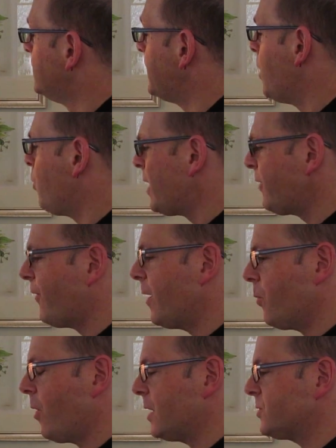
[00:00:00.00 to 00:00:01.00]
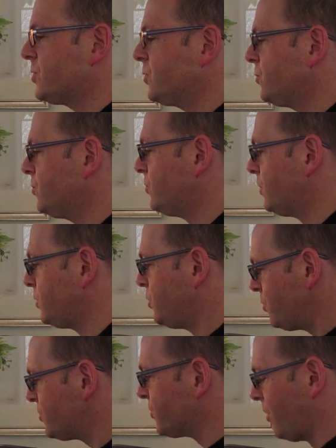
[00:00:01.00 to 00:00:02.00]
Now what if I want to
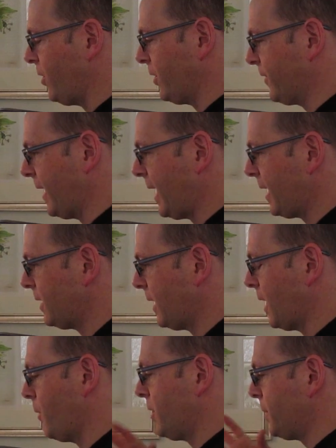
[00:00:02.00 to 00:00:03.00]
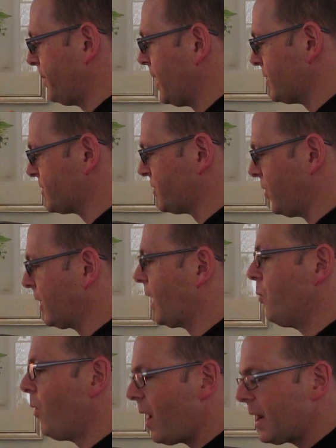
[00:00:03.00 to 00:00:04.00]
use all of that and I want to play the song and
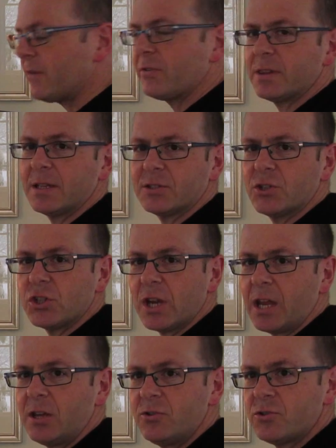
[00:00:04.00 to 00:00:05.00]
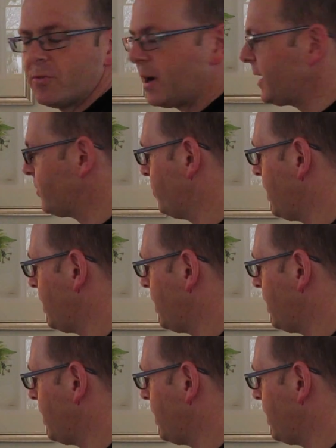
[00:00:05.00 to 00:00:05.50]
I want everything to change, right?